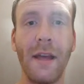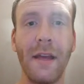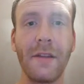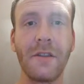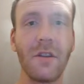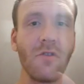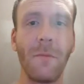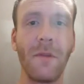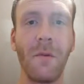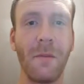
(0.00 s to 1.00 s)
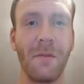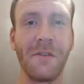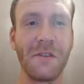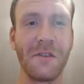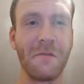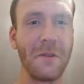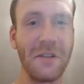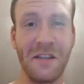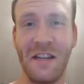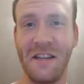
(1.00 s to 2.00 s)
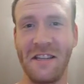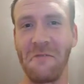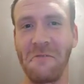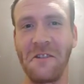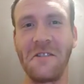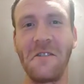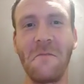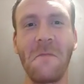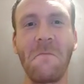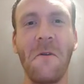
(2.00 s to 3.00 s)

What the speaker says: is to drop your weapons, which sounds stupid,